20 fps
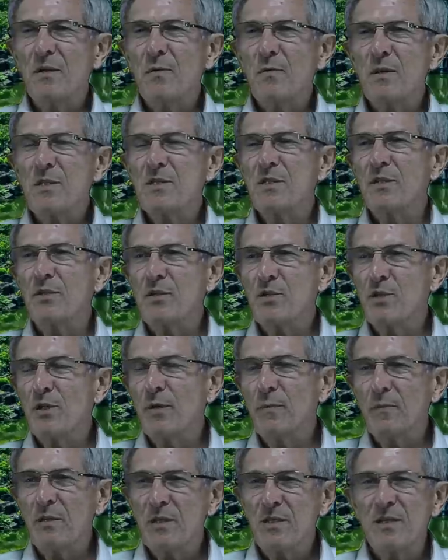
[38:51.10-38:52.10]
wasn't the
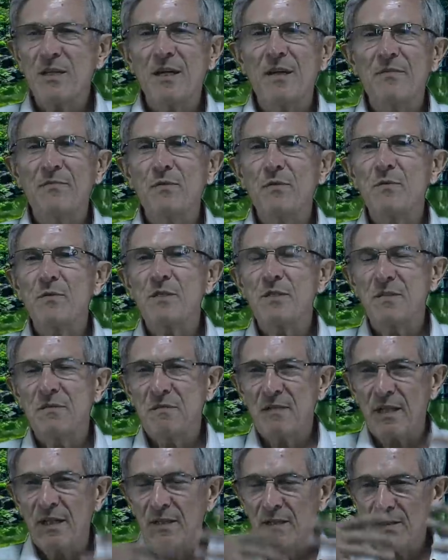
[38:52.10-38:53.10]
serpent itself, it was
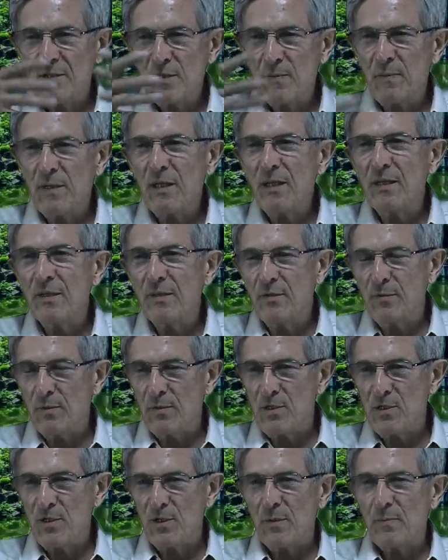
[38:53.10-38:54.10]
Satan speaking through
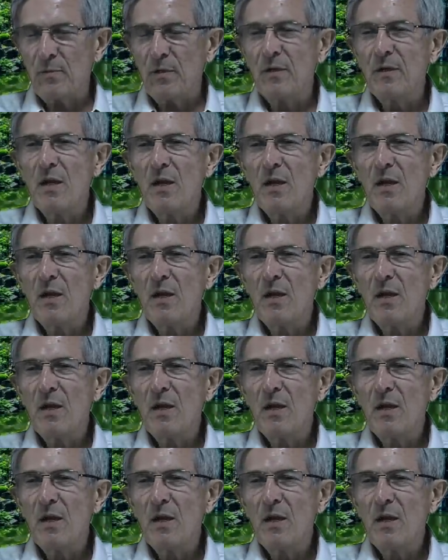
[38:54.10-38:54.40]
right, a serpent.